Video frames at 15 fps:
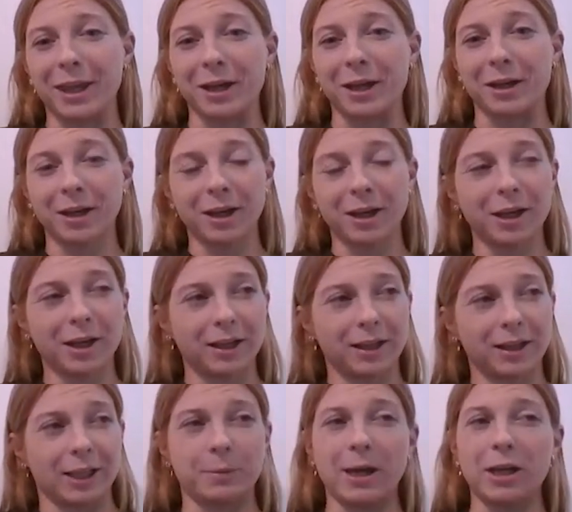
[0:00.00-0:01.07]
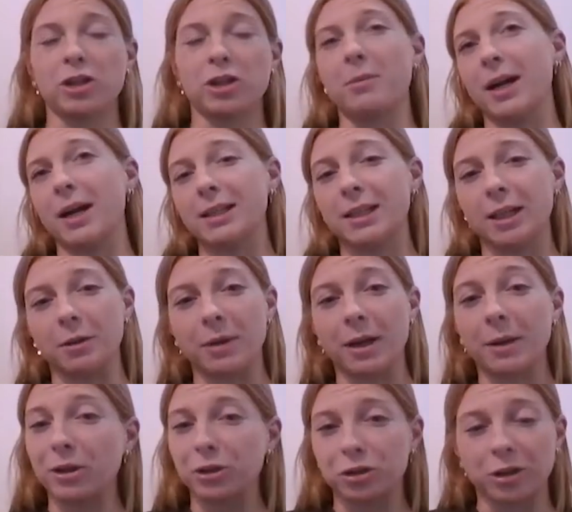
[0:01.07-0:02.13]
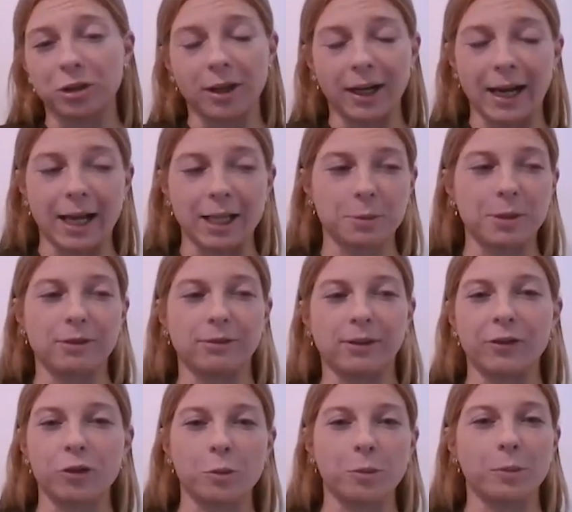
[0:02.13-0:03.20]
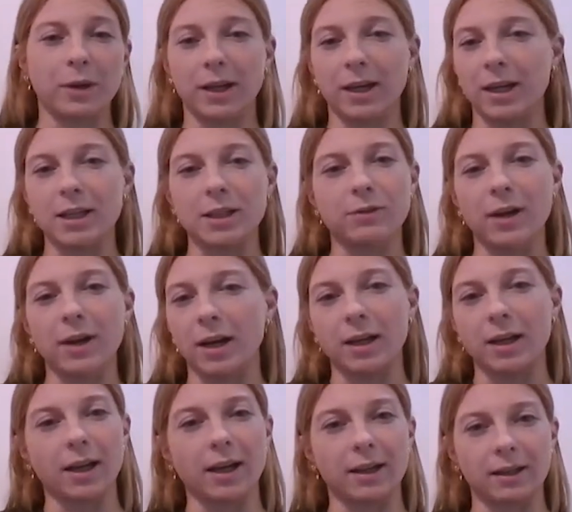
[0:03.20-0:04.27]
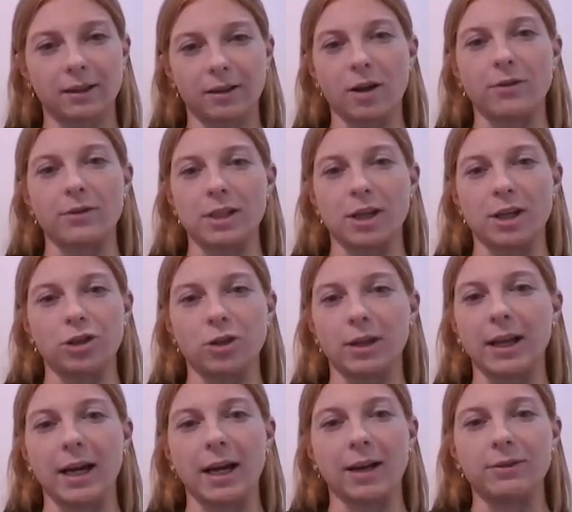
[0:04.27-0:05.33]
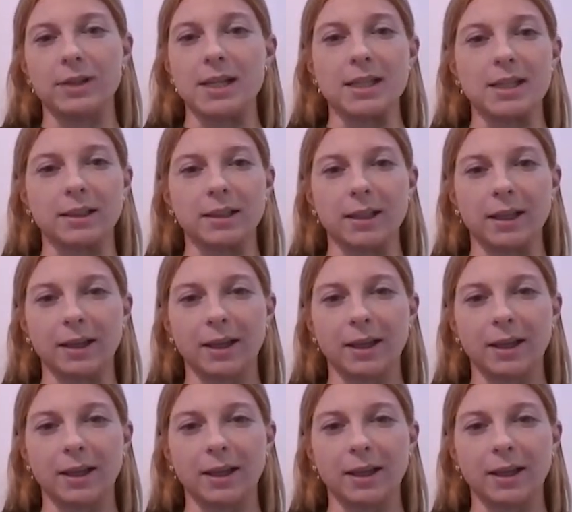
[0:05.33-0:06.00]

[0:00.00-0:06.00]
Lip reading: I think especially on my team, I'm not sure, I can't speak for everyone, but it is very like conversation you can have easily.